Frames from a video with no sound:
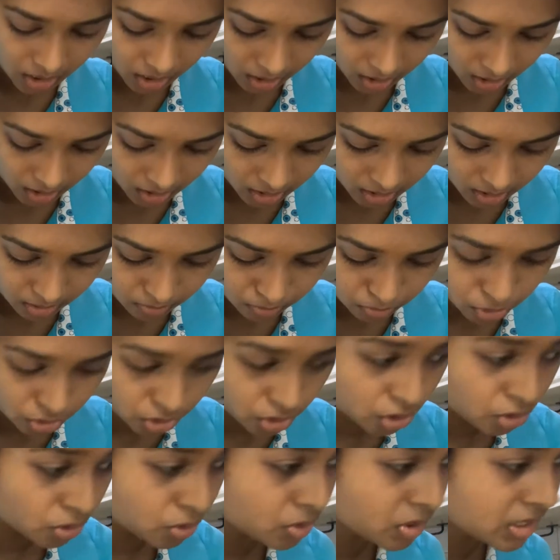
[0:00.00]
And I'm going to
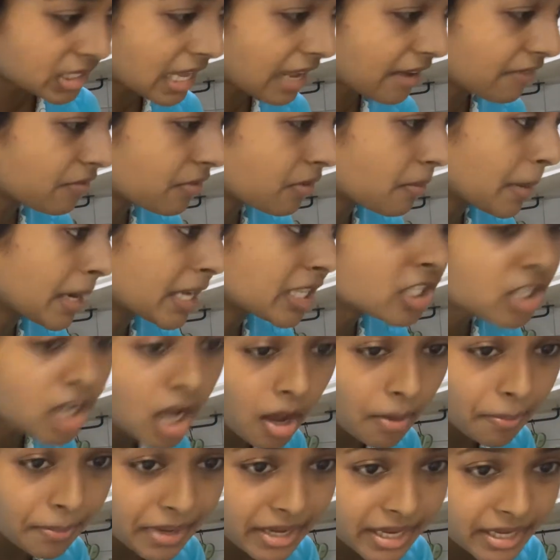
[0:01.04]
use that for my
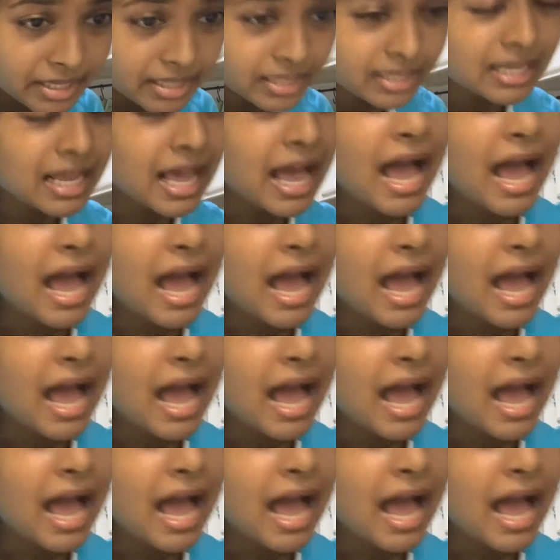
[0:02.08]
toppings.